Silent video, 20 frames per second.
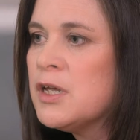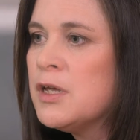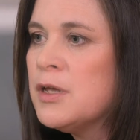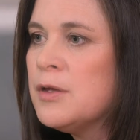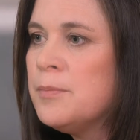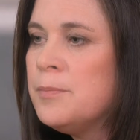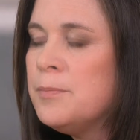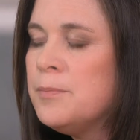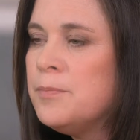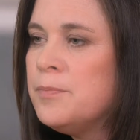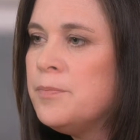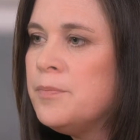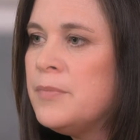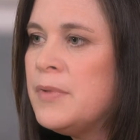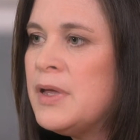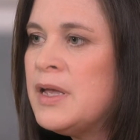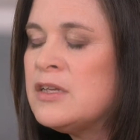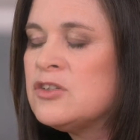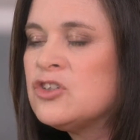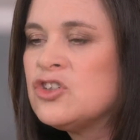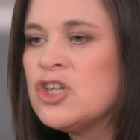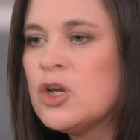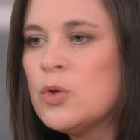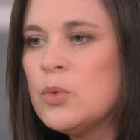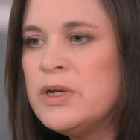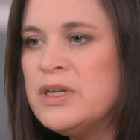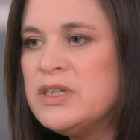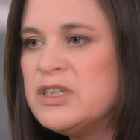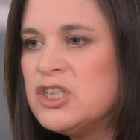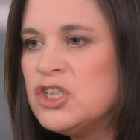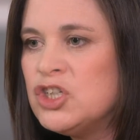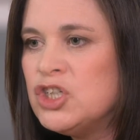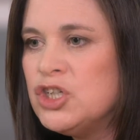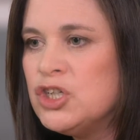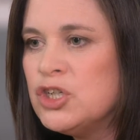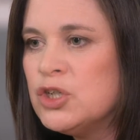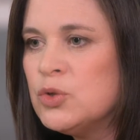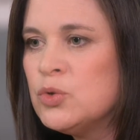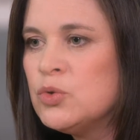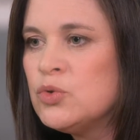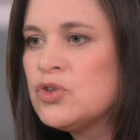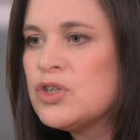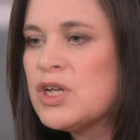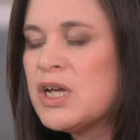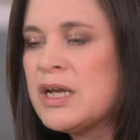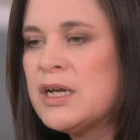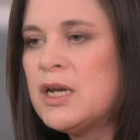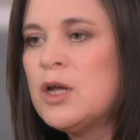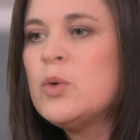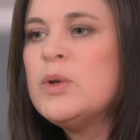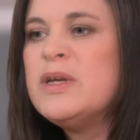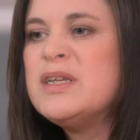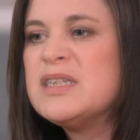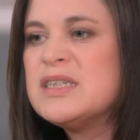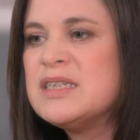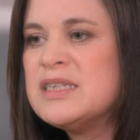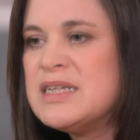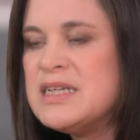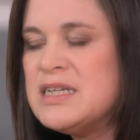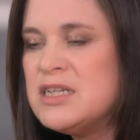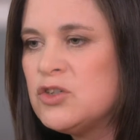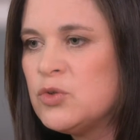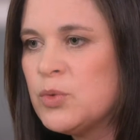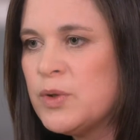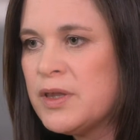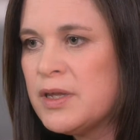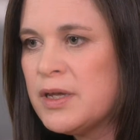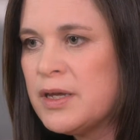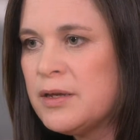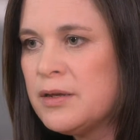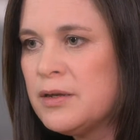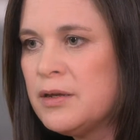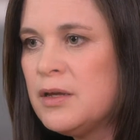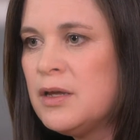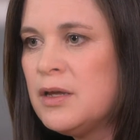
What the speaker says: it's so easy to use. I know he's at ease with it.